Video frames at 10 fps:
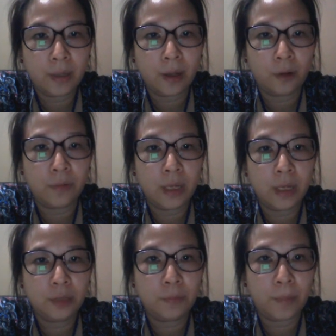or we need to
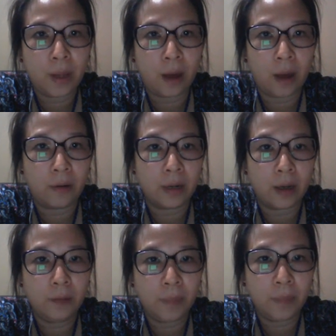pay our
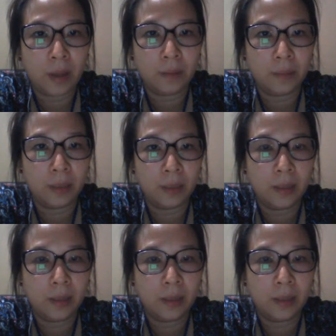account payable